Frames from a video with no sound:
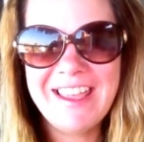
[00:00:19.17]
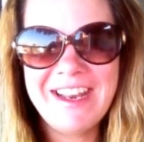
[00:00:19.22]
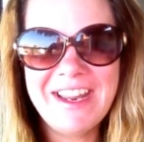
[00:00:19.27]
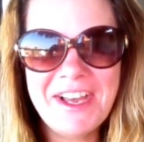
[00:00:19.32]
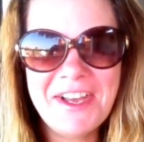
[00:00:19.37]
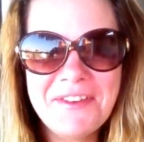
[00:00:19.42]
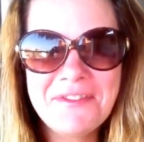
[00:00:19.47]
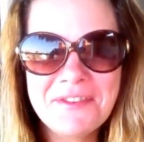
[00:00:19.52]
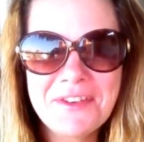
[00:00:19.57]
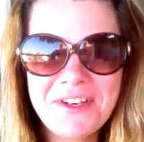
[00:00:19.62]
And
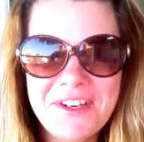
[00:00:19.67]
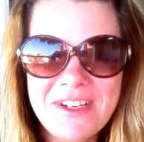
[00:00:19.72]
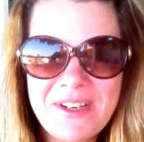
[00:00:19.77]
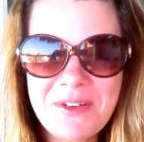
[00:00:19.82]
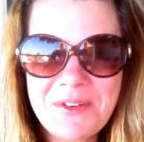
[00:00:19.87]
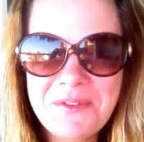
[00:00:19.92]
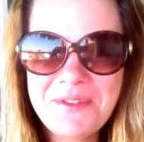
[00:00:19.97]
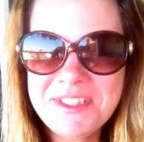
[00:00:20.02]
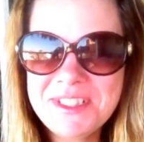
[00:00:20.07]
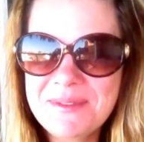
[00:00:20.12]
I've got
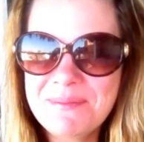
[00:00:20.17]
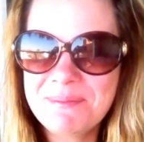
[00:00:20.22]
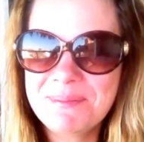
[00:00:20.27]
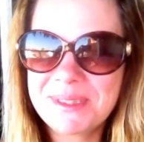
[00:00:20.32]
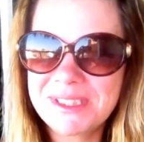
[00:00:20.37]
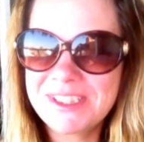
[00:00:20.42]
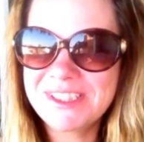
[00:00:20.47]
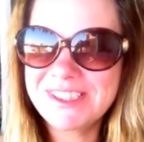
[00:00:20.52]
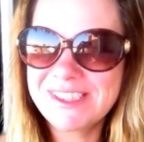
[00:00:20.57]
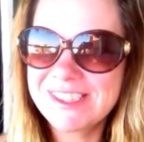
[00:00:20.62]
a whole bunch of
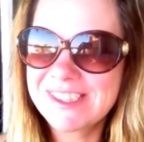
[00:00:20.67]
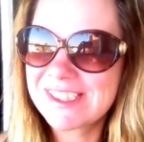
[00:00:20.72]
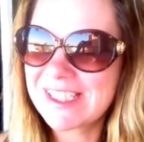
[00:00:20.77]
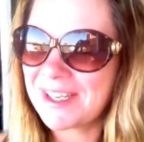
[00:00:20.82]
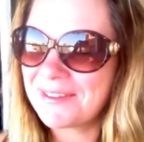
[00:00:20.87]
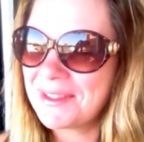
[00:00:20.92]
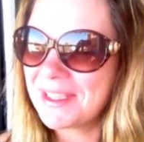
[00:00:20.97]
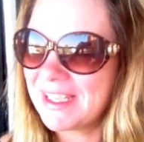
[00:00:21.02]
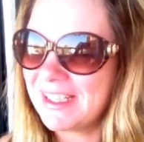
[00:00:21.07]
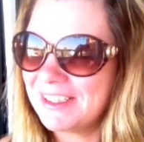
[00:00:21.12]
birds
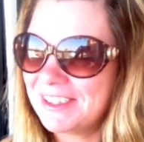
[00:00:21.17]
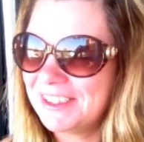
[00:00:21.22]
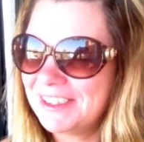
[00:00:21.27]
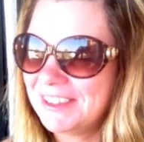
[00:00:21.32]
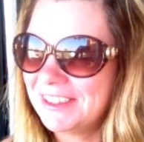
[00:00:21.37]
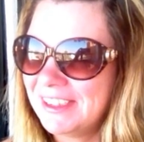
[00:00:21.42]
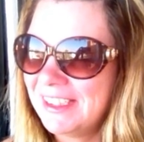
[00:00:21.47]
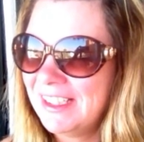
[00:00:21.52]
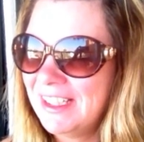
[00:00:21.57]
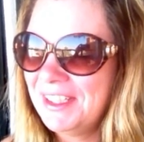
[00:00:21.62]
coming
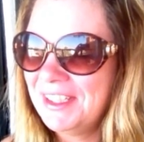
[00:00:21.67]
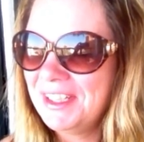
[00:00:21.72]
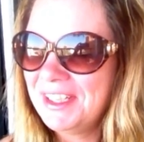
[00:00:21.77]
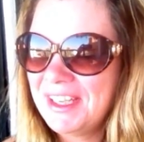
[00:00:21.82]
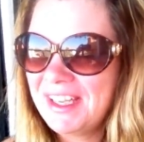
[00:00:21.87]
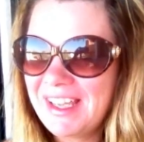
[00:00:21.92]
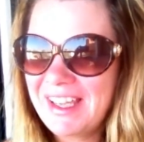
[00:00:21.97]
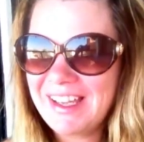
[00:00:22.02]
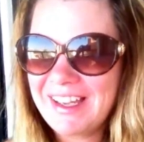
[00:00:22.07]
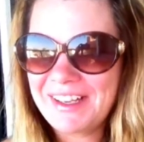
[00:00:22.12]
here.
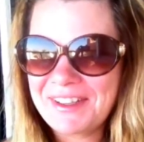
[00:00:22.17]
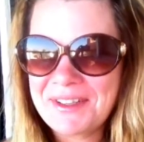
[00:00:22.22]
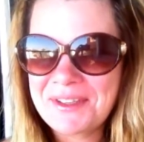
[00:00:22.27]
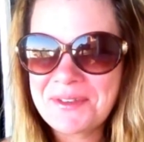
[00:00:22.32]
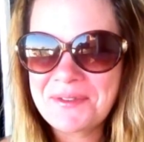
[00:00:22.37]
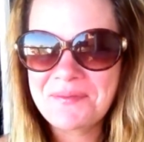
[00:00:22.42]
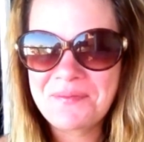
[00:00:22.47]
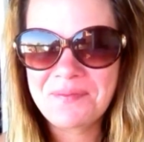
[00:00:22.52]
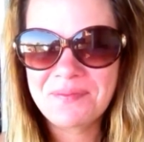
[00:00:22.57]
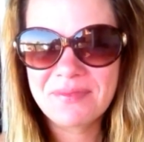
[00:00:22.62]

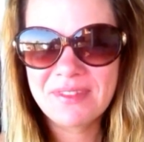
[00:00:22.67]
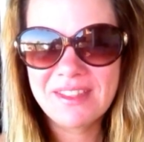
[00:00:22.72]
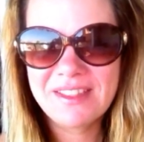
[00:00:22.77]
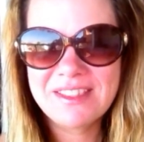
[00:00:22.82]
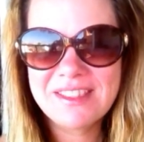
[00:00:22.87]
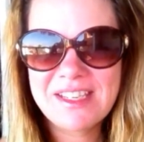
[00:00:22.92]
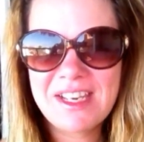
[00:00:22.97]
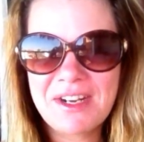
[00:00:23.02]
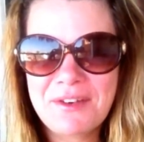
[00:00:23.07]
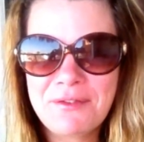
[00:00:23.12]
Um,
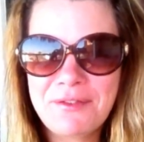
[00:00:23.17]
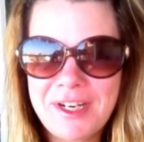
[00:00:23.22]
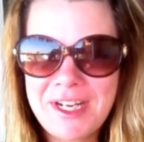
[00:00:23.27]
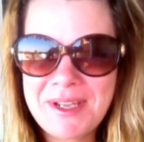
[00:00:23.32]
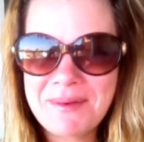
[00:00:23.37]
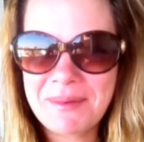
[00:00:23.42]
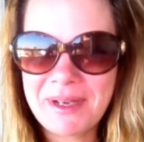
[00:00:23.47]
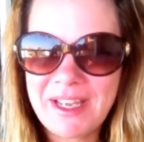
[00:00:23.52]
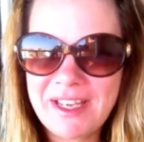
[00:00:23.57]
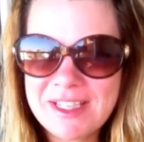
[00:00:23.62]
it's kind of
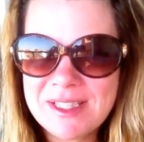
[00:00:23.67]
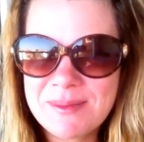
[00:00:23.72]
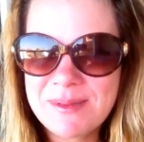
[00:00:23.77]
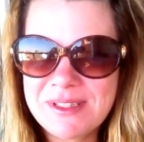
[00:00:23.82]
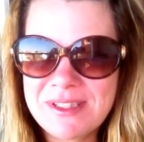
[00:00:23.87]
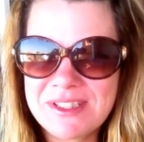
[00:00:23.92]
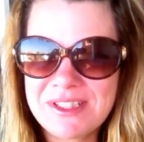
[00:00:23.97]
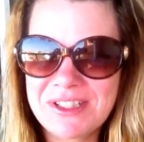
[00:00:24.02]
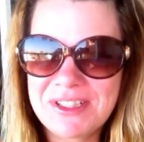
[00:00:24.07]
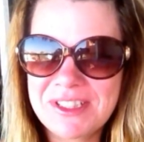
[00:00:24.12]
funny. My
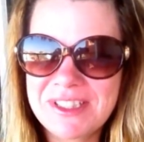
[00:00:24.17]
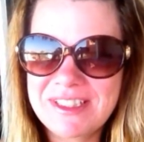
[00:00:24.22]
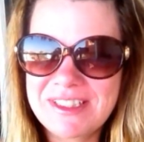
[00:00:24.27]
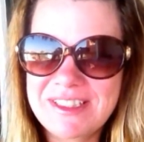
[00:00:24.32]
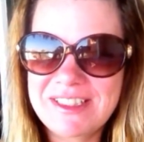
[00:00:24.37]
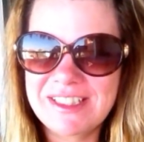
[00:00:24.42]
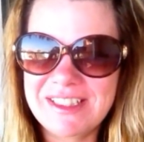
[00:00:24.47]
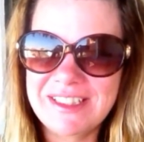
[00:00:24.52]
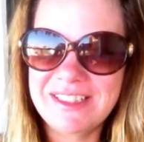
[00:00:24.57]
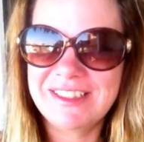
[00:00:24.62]
husband started
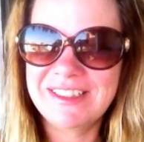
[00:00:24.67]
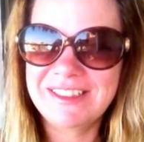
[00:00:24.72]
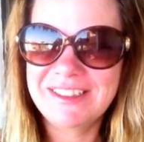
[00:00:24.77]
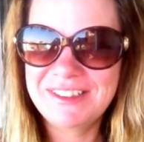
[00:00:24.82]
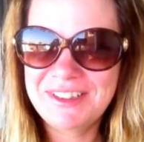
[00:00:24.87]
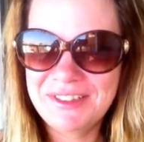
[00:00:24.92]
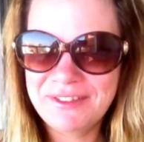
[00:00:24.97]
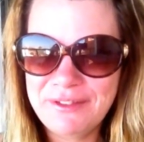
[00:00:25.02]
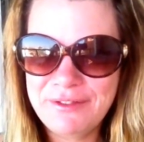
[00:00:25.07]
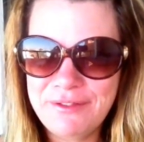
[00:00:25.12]
uh,
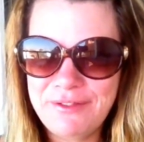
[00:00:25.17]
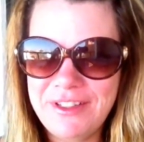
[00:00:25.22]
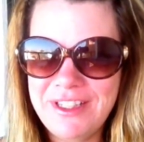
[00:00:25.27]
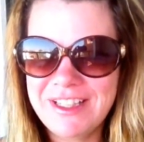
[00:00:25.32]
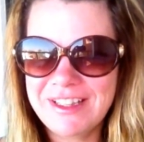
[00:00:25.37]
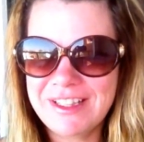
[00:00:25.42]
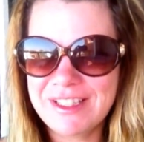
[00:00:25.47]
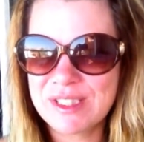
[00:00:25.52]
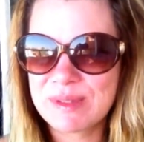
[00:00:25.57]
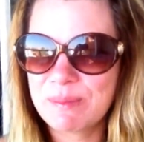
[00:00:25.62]

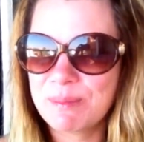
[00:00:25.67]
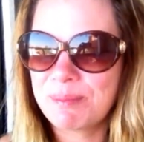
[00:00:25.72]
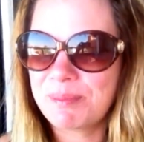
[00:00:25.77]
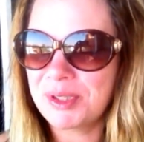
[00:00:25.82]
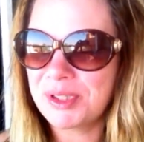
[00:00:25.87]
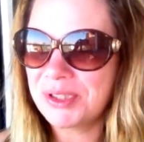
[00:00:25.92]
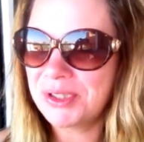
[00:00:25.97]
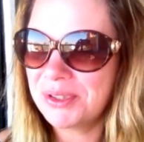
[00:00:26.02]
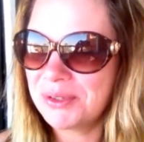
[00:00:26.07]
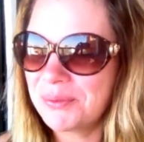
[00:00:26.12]
feeding this
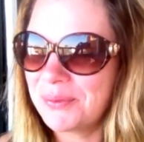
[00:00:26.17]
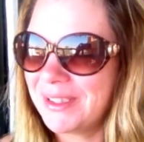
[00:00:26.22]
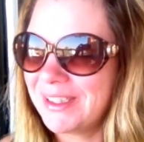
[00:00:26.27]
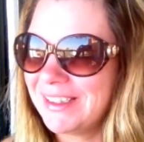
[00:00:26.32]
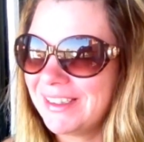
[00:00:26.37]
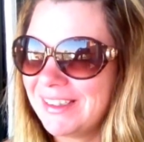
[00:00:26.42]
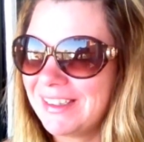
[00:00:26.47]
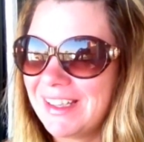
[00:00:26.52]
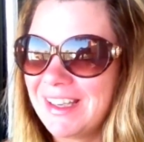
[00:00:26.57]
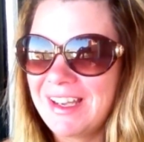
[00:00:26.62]
bird
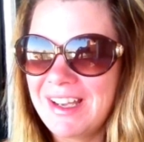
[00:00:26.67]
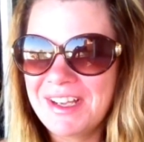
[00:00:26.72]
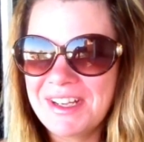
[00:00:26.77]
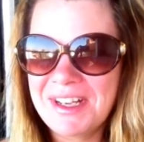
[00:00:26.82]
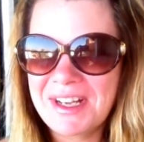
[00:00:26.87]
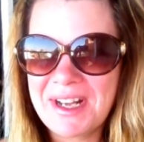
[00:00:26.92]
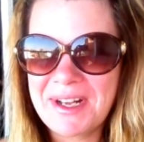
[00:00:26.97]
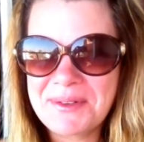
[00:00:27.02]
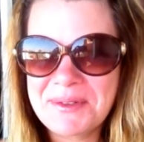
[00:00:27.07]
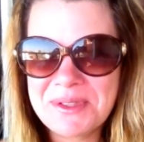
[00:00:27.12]
when
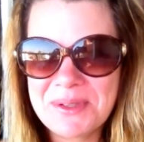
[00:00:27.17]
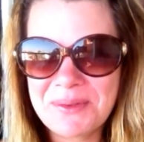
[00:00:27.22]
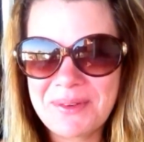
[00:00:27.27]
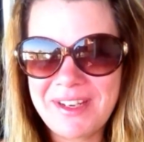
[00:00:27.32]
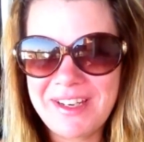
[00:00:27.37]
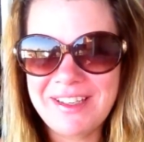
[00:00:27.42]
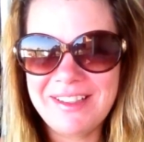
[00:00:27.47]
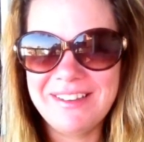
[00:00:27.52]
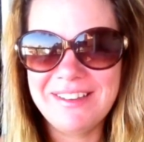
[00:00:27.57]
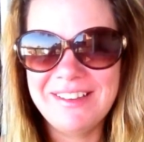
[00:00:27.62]
I was
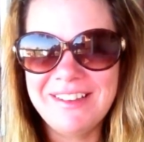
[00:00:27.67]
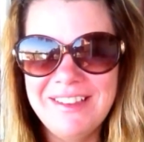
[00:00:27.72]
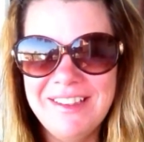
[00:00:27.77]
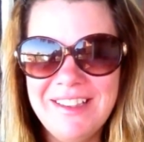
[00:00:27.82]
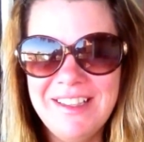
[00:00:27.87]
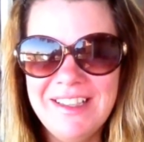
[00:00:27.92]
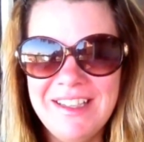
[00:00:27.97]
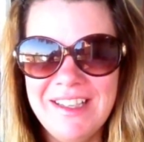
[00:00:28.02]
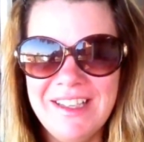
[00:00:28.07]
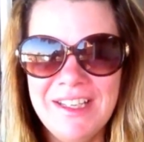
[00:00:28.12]
away in
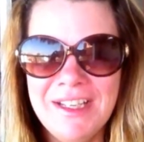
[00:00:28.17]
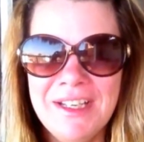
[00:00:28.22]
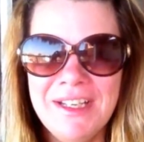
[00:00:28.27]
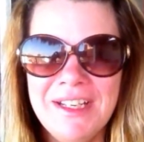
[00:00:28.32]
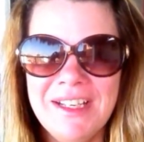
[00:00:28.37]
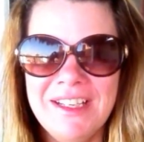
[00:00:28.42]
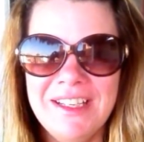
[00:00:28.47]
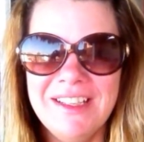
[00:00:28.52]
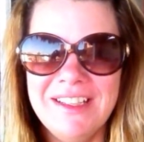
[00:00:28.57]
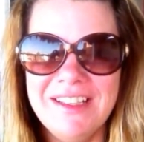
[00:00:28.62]

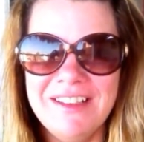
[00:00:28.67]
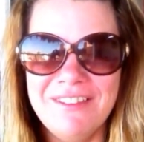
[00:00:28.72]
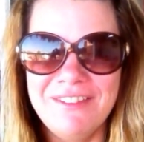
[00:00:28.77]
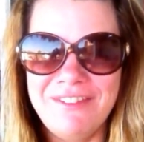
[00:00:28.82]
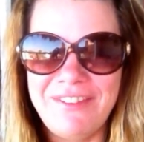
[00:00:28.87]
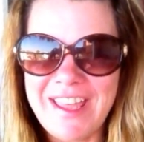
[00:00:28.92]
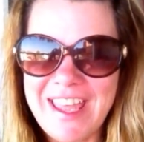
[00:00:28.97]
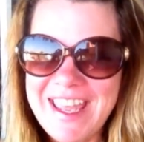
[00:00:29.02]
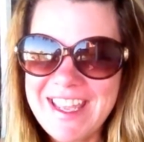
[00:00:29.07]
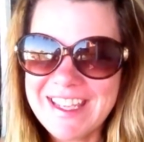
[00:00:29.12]

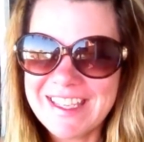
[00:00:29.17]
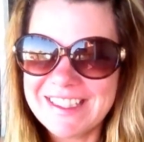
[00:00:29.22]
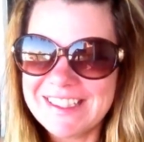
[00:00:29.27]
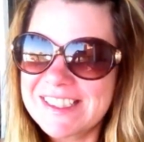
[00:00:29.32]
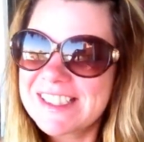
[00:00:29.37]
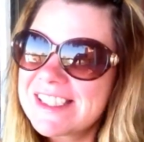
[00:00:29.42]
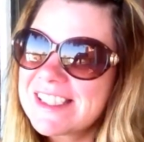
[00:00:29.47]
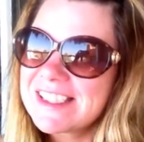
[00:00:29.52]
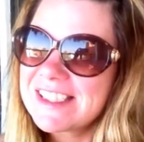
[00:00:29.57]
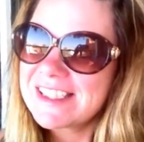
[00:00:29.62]

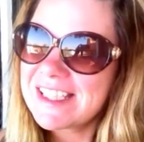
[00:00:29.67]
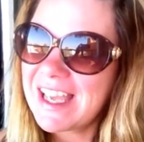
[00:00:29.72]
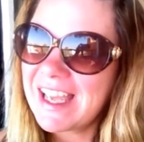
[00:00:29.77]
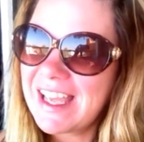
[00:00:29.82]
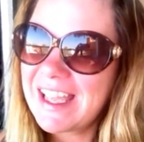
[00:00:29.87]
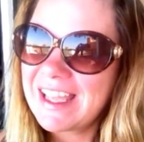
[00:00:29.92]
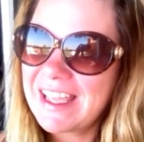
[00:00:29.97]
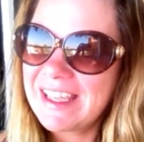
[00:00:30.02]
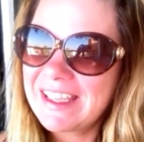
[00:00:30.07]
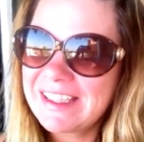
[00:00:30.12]
Vegas,
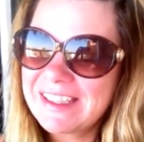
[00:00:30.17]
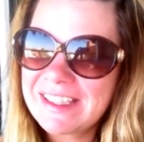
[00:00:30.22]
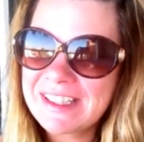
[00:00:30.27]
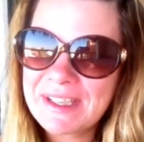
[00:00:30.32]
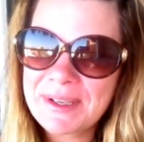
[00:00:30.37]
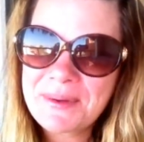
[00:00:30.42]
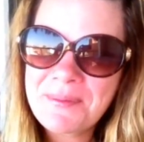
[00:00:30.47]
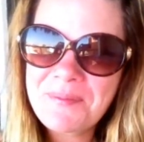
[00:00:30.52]
and